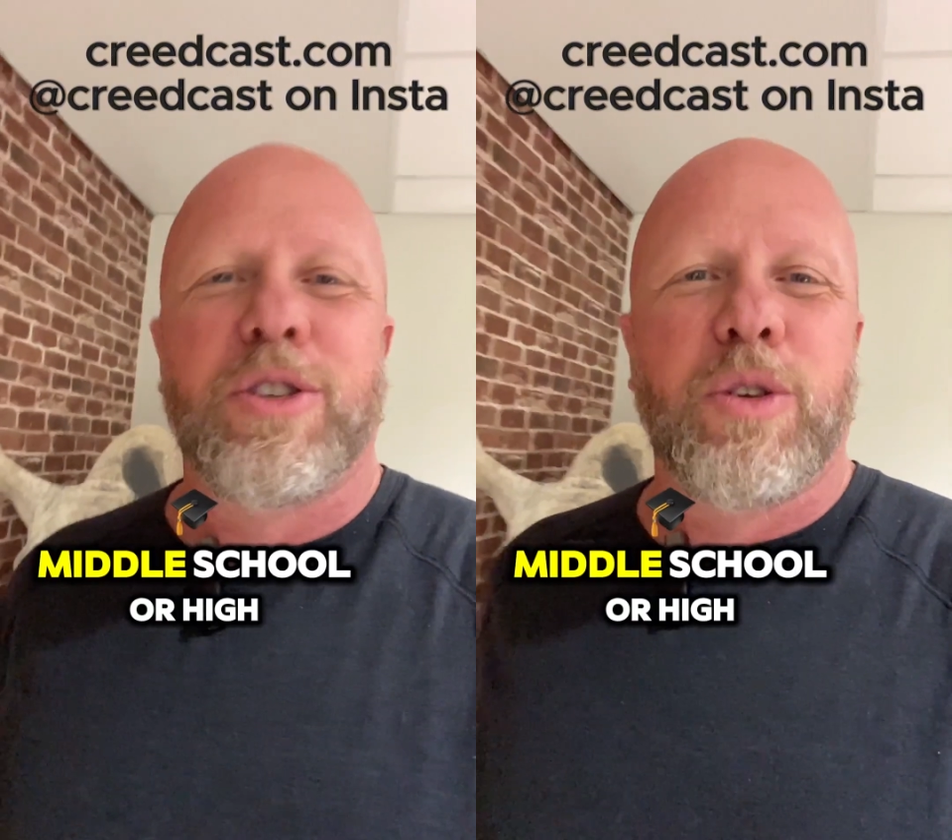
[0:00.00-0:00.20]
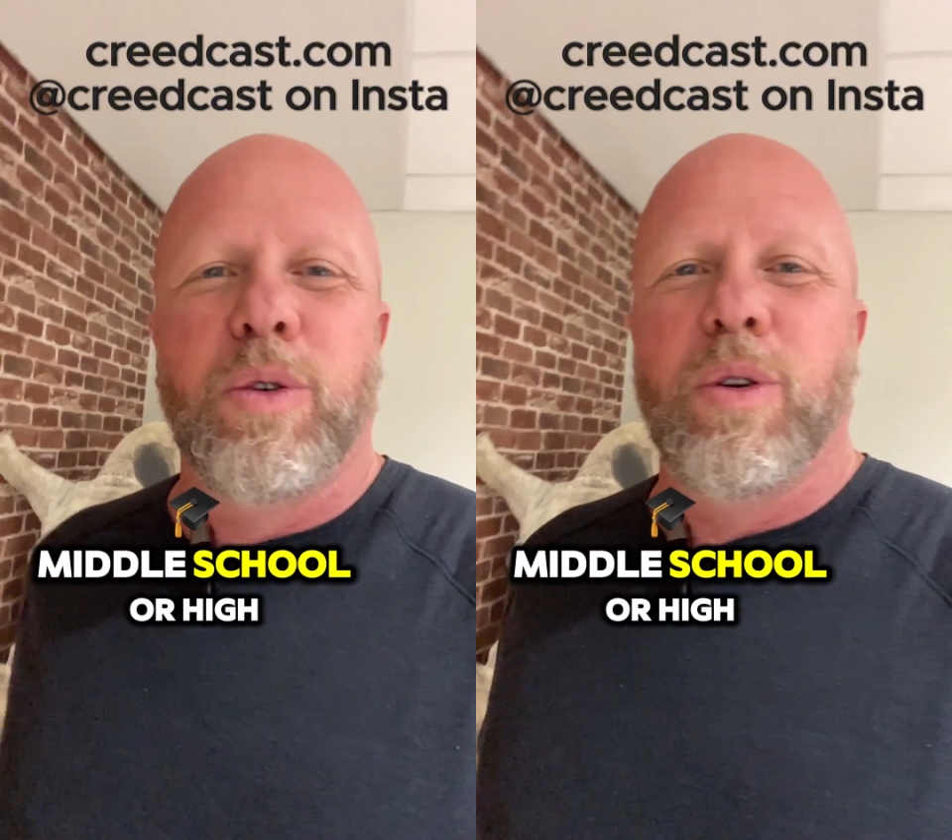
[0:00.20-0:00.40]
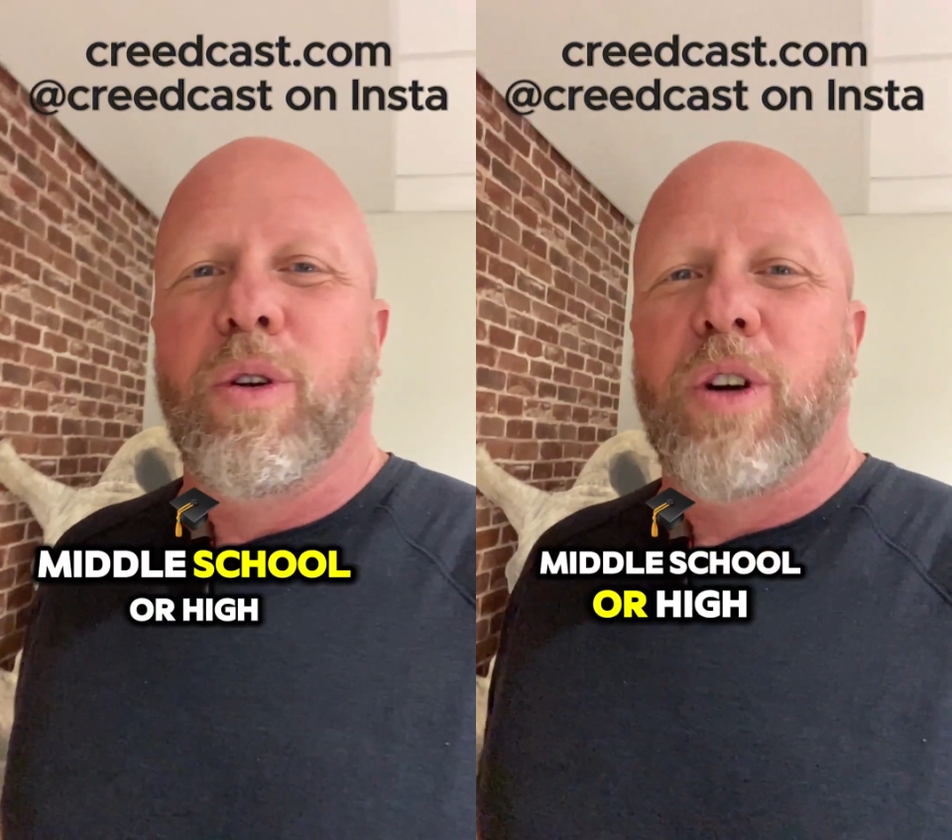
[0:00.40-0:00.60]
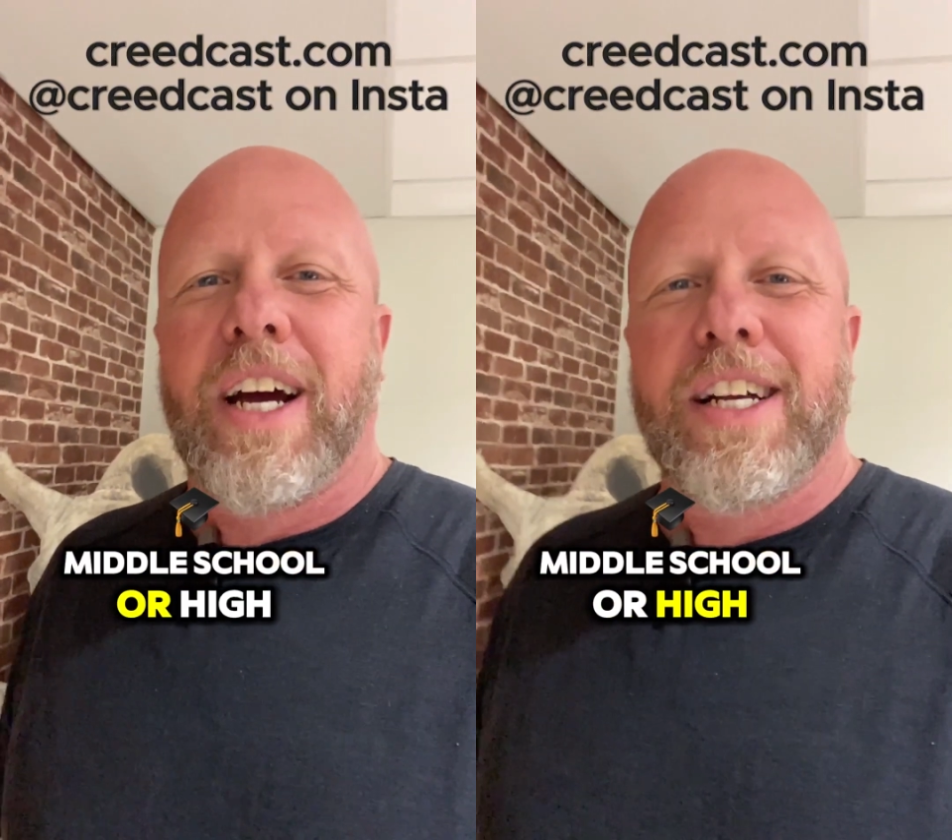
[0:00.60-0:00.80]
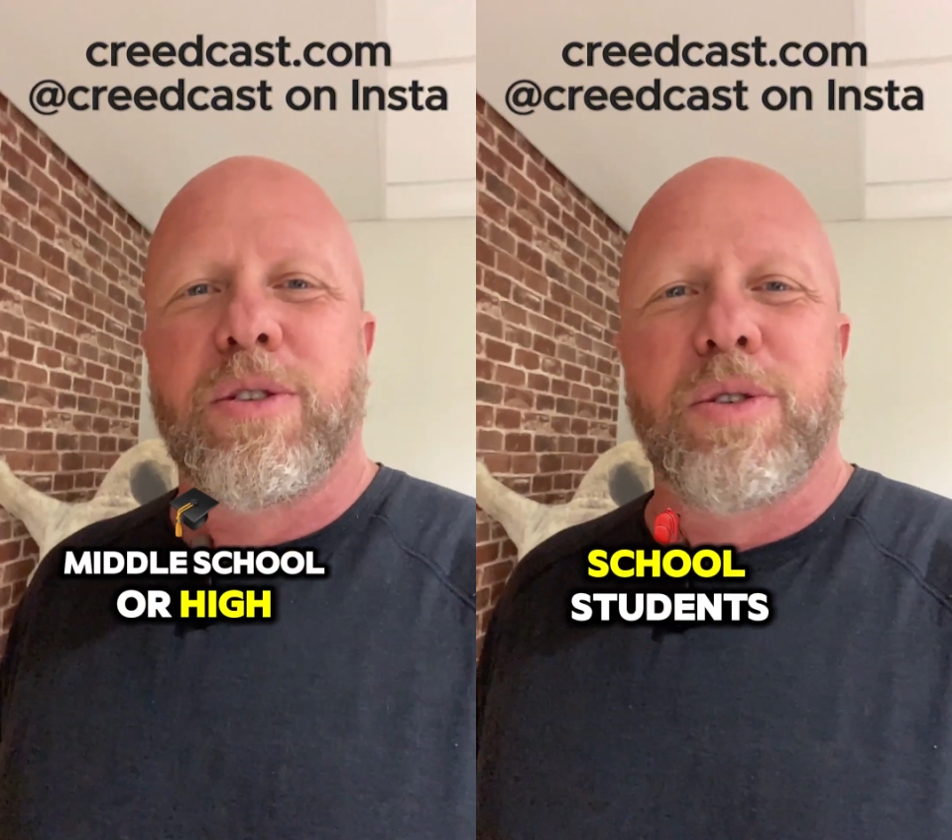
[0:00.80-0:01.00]
school or
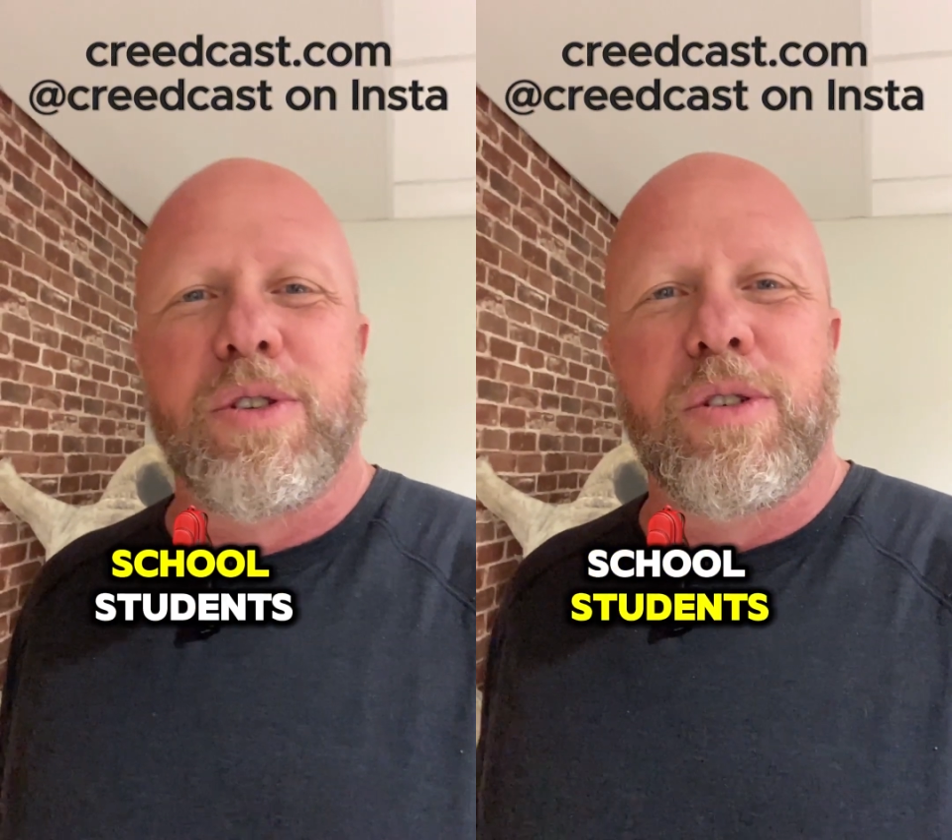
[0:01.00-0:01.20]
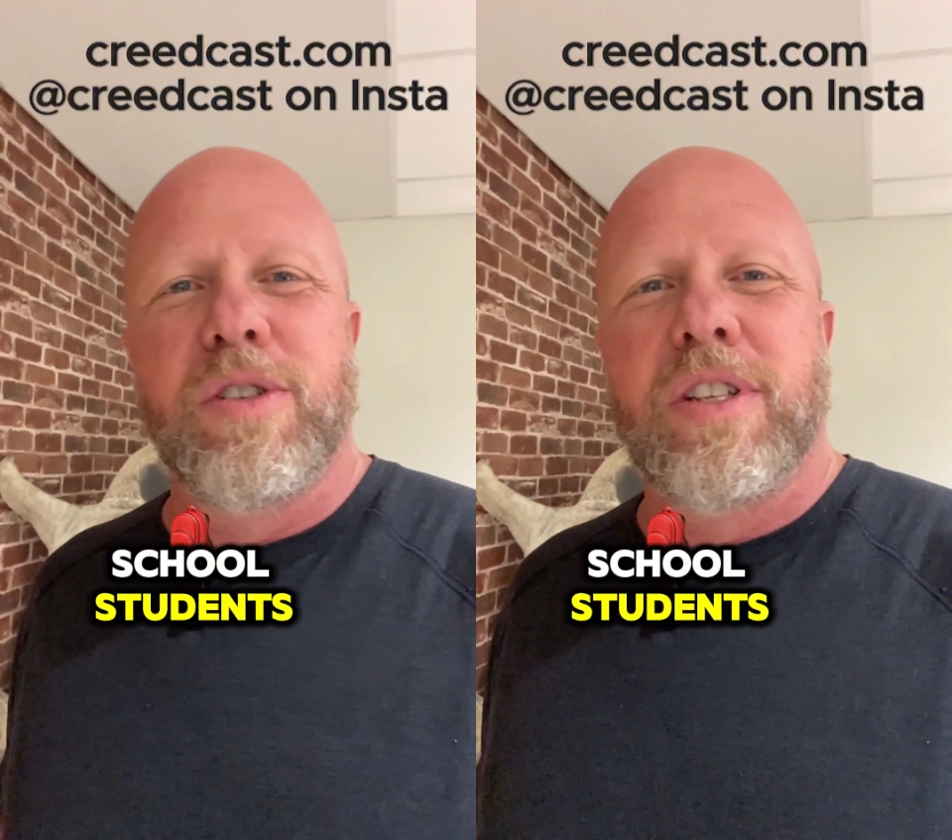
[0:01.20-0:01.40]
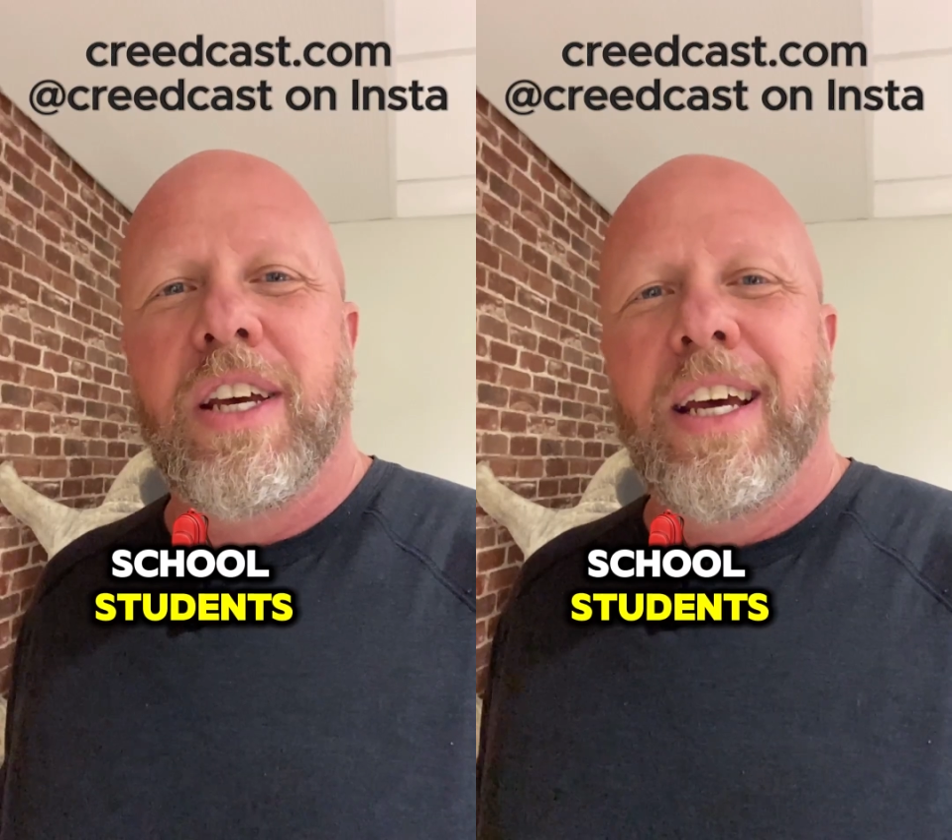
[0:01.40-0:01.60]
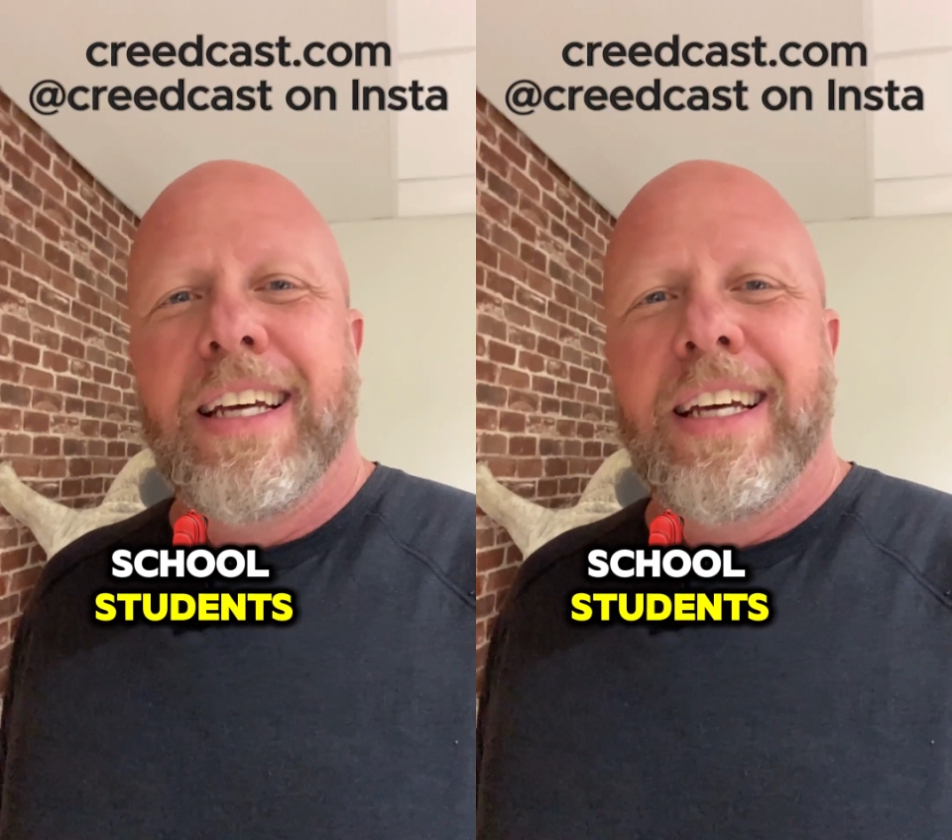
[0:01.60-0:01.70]
high school students,